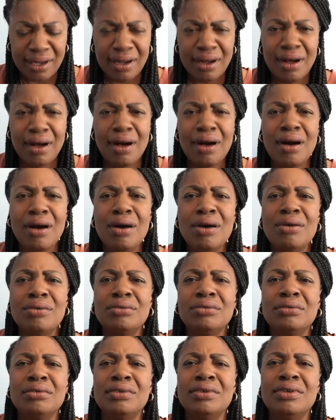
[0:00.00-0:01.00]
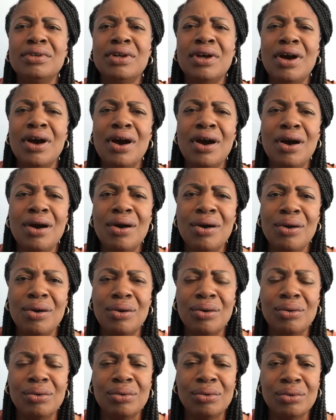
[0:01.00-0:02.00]
"Oh
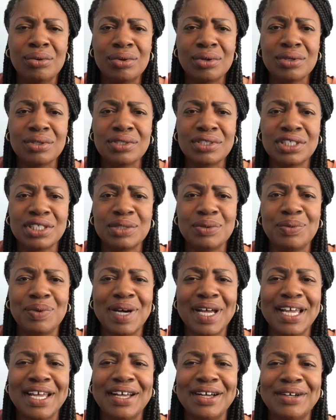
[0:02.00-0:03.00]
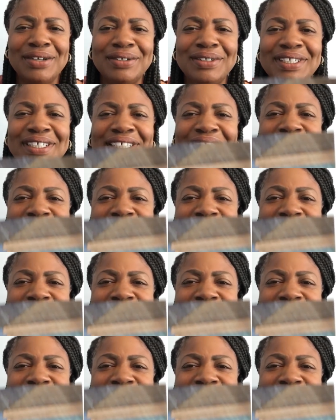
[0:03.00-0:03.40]
no!" she wailed.